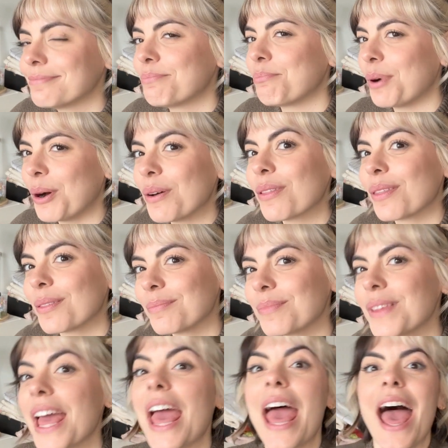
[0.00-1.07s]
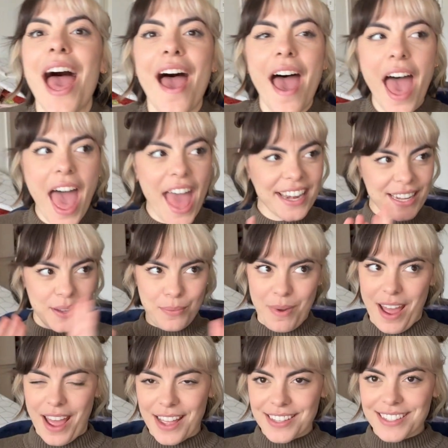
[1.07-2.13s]
Both.
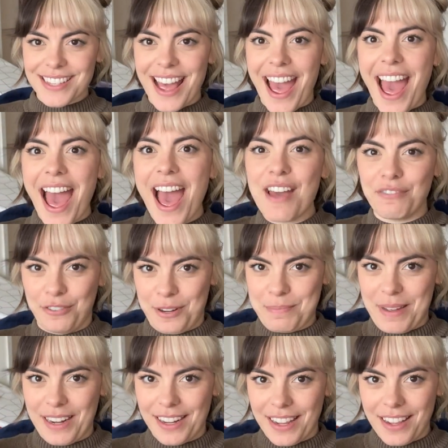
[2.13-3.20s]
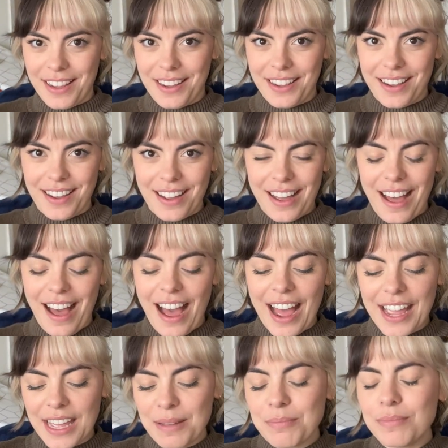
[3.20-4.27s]
Anyways, everybody, I
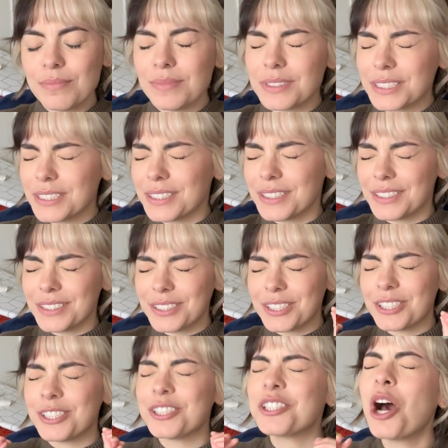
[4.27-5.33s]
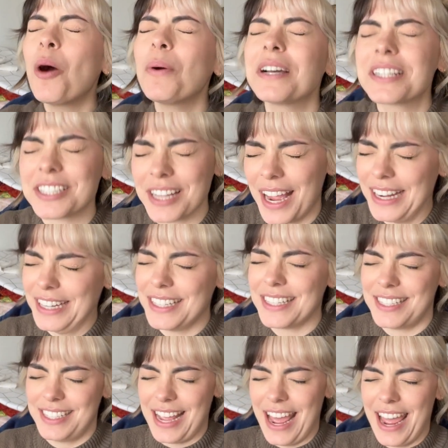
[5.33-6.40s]
am so excited to
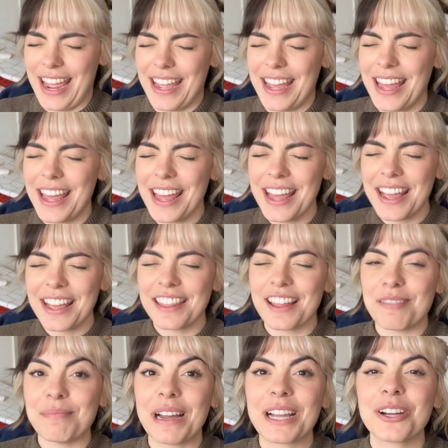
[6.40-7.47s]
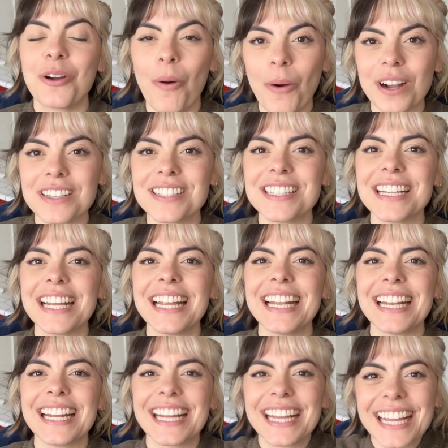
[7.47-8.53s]
say that my corset
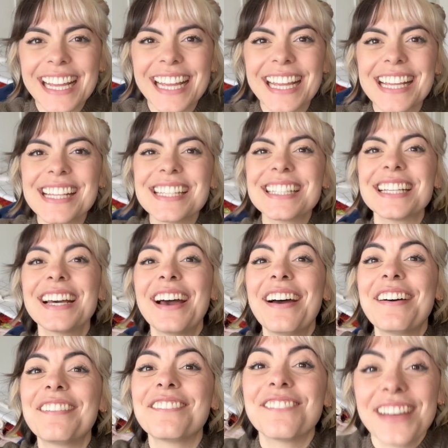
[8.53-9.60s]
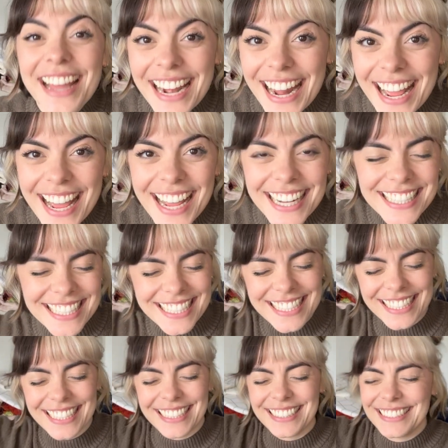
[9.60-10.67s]
is finished.
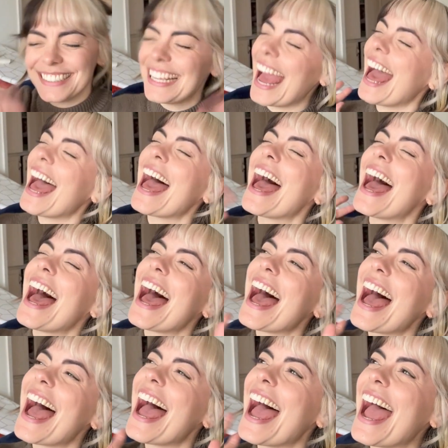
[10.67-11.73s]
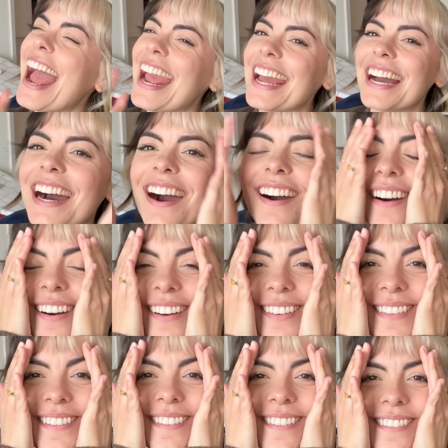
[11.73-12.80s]
Yay!
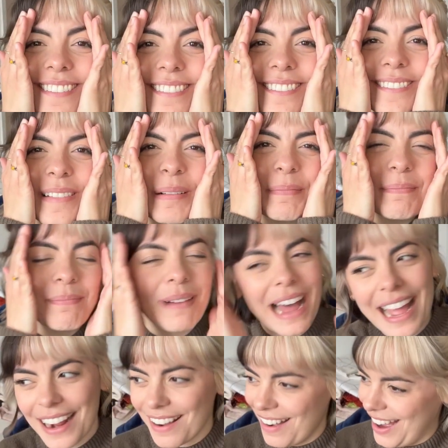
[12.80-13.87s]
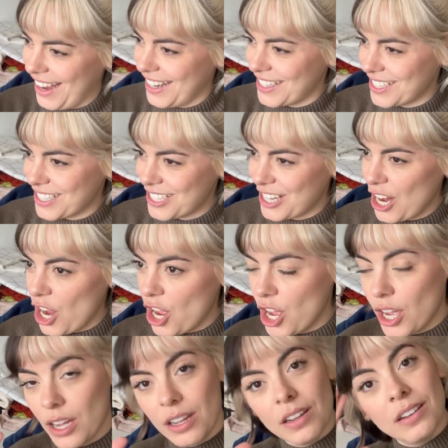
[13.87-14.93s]
Oh my gosh.
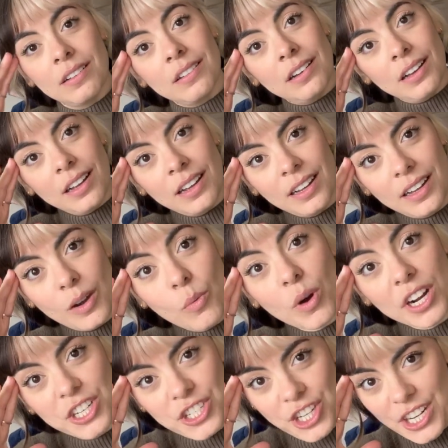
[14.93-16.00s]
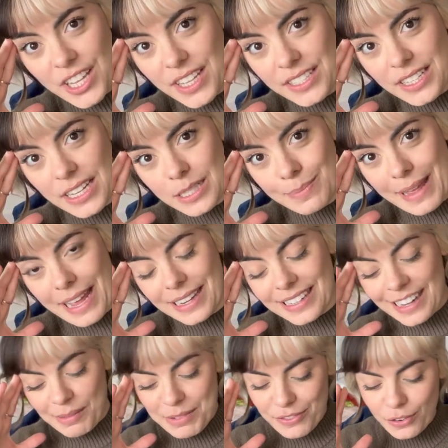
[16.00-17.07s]
What a journey this has been.
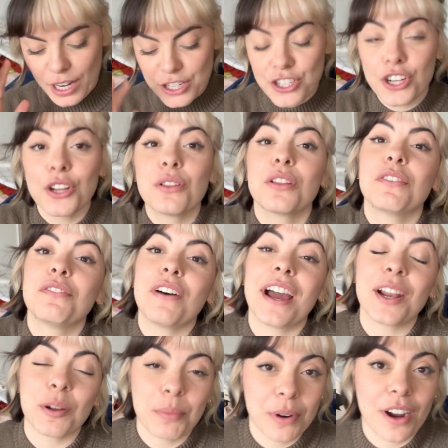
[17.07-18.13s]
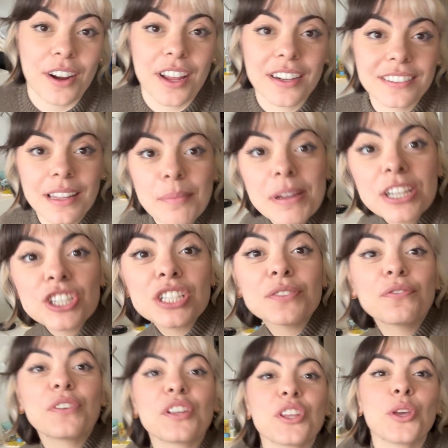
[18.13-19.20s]
Now, before I show you the final product, let me just
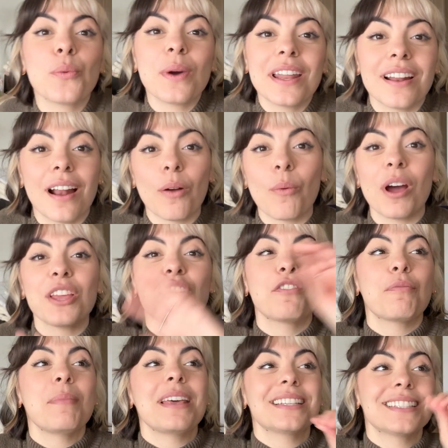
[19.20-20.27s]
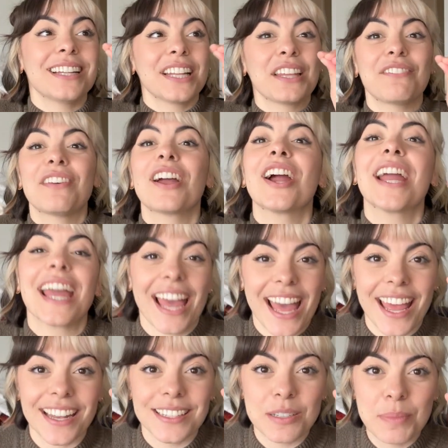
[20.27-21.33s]
fill you in on what you've missed on the very
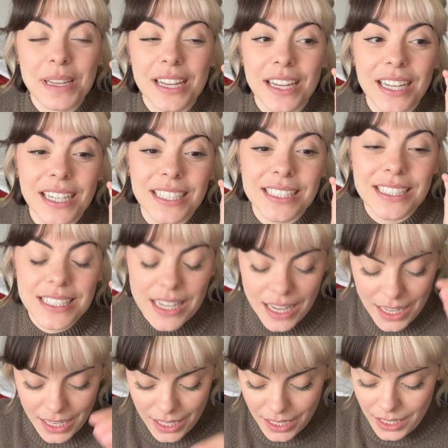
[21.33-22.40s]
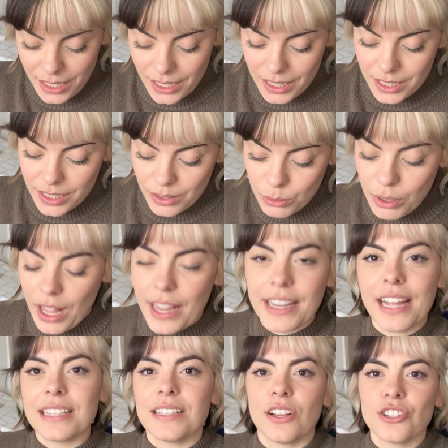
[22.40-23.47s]
end because, well, I
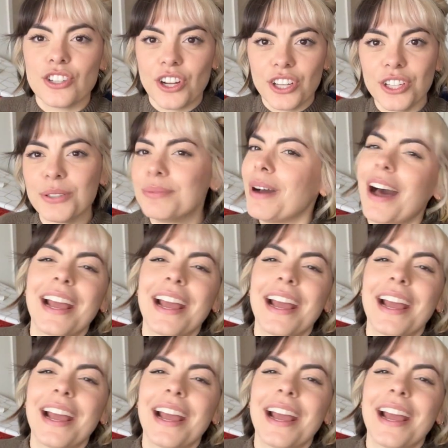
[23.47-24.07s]
guess I'll show you.